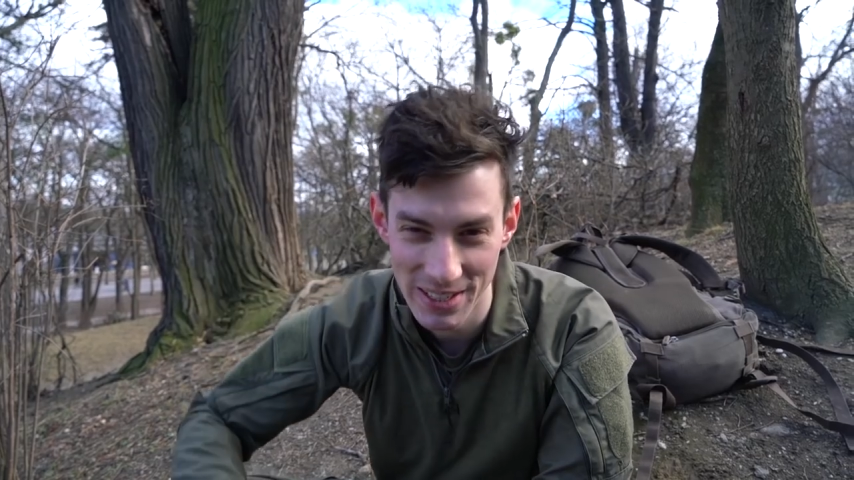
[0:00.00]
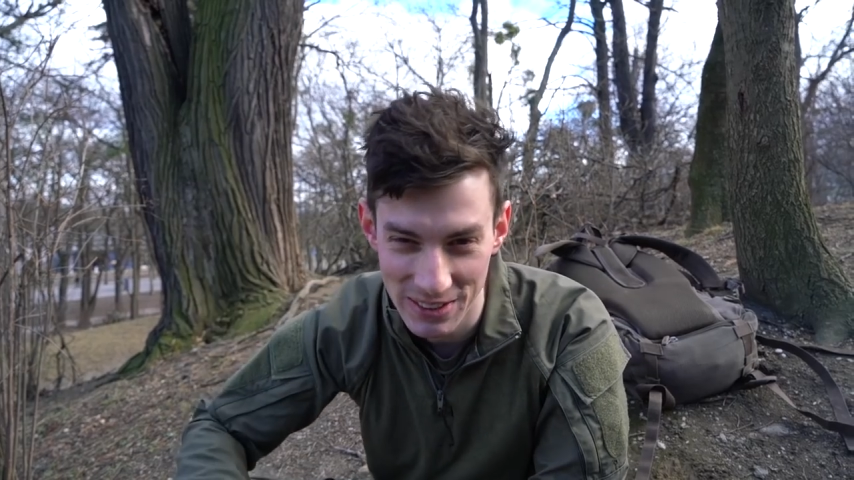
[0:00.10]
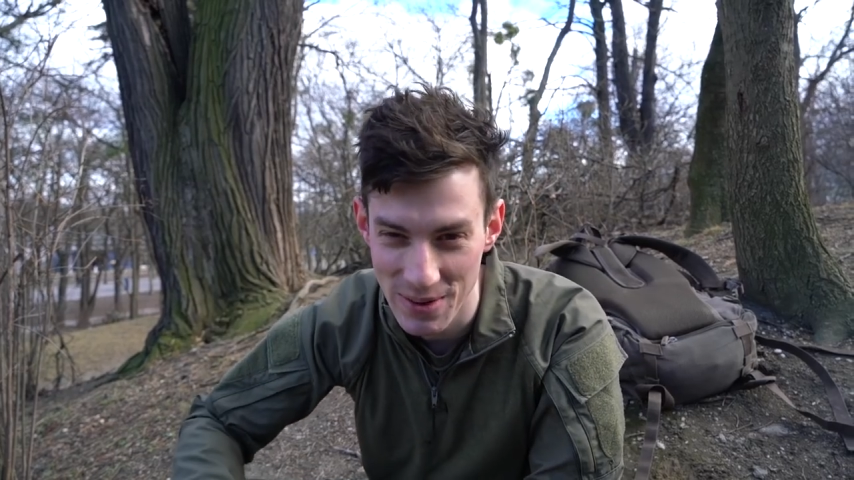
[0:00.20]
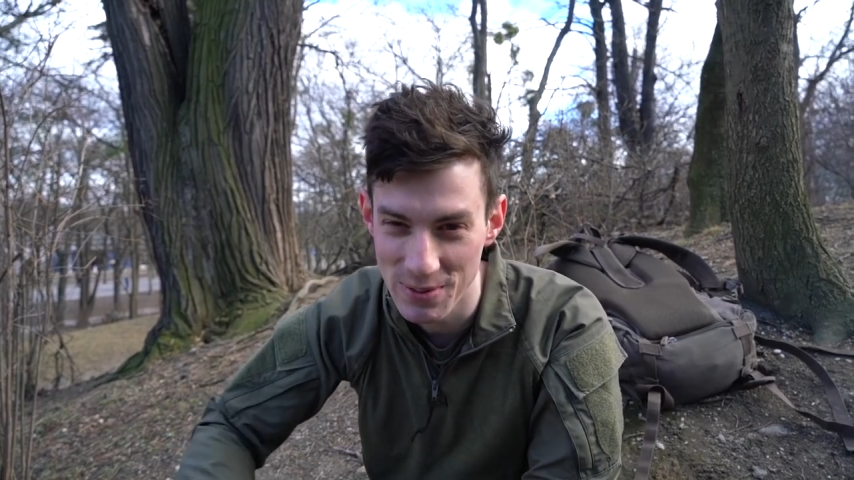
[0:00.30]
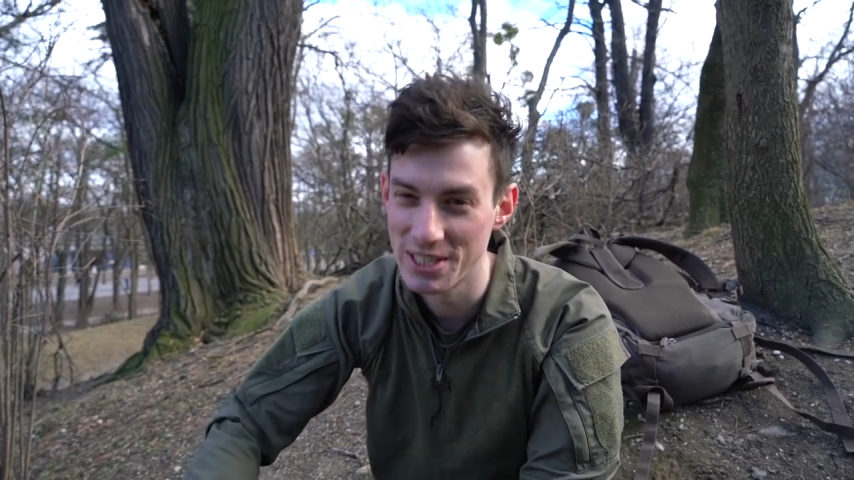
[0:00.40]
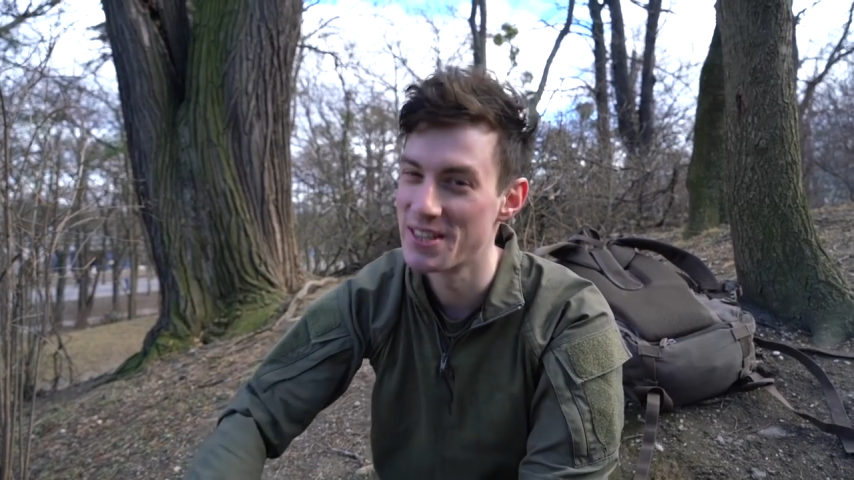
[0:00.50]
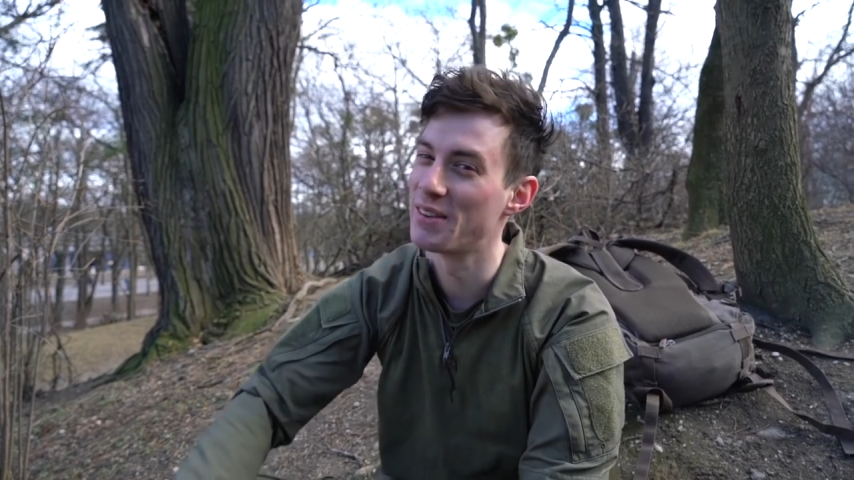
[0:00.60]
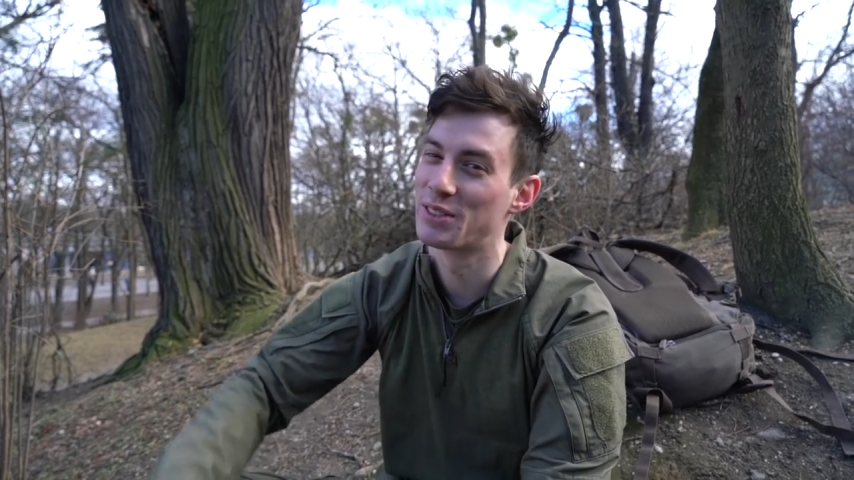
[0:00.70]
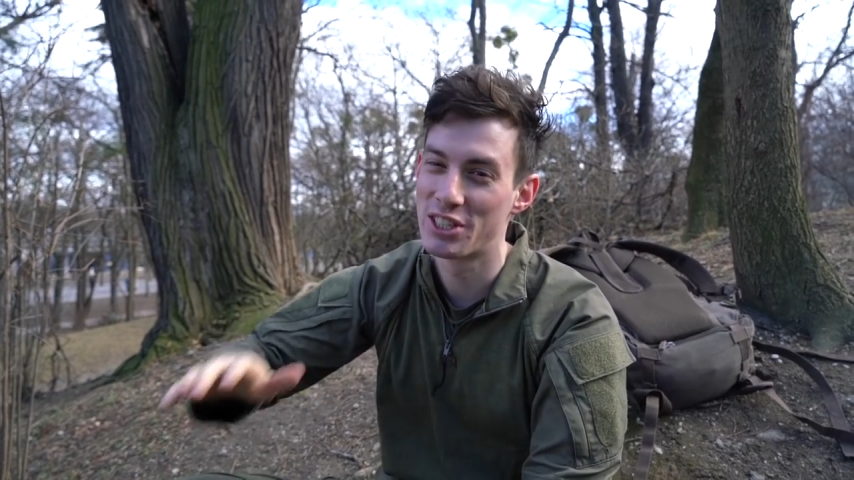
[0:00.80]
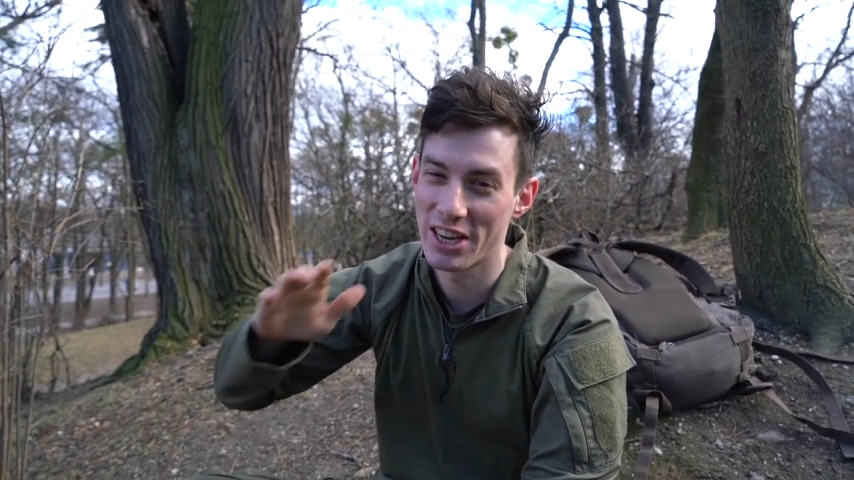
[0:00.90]
description. You
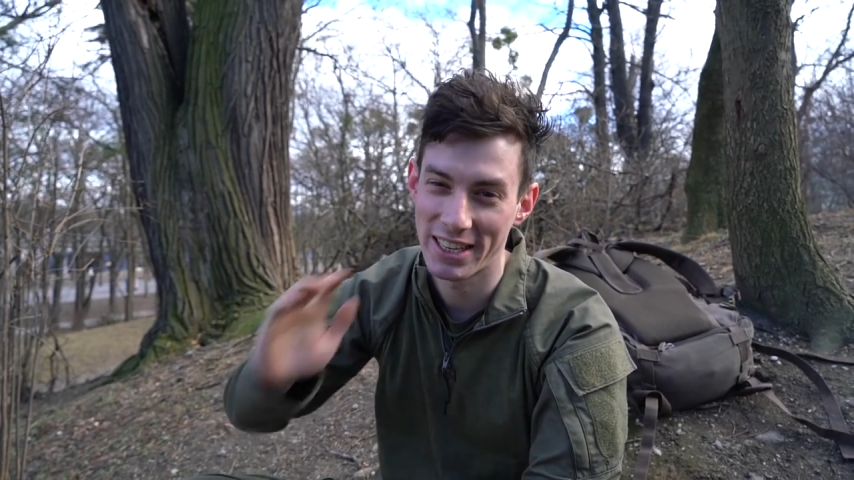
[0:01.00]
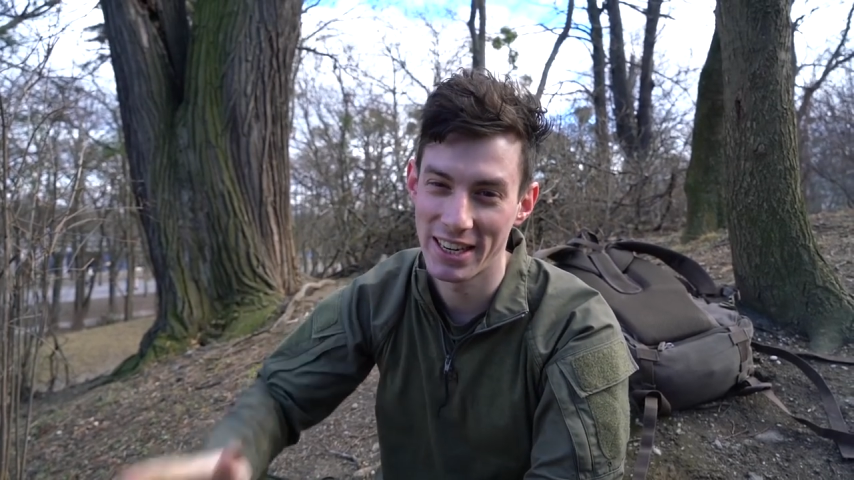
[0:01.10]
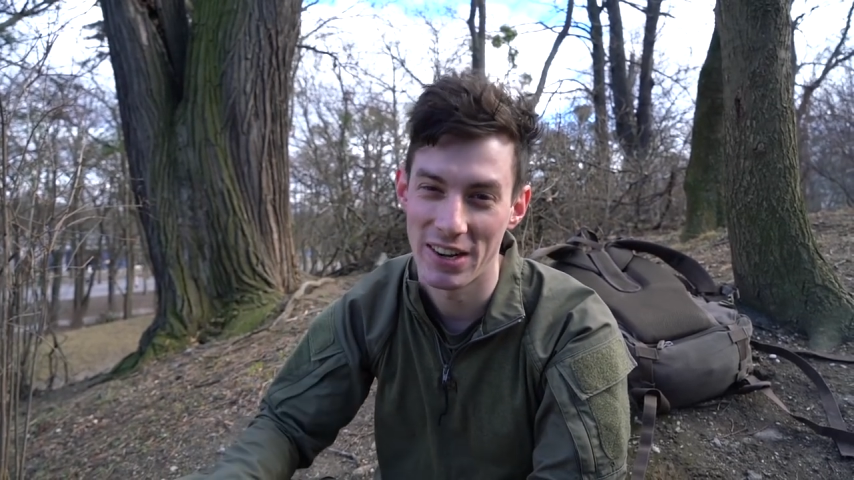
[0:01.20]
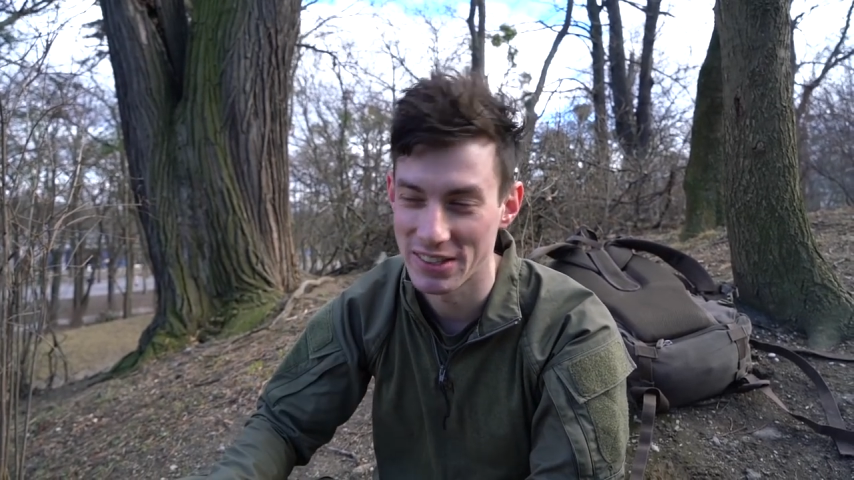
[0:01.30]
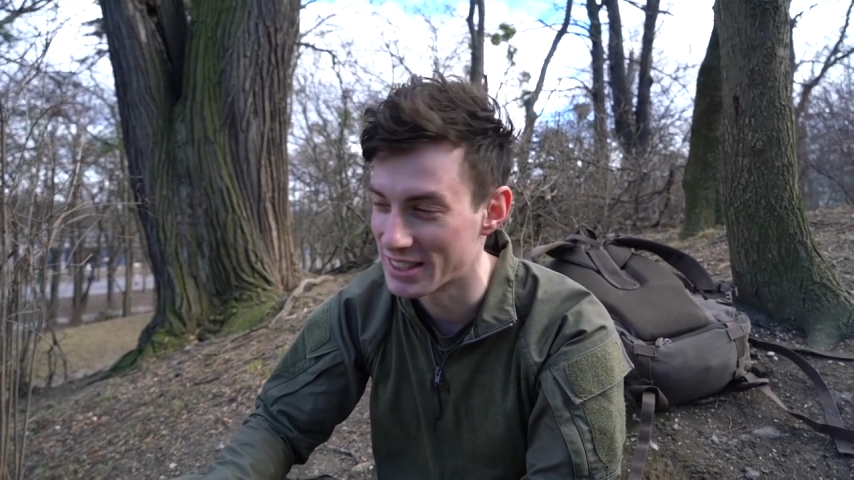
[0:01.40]
have to check it out.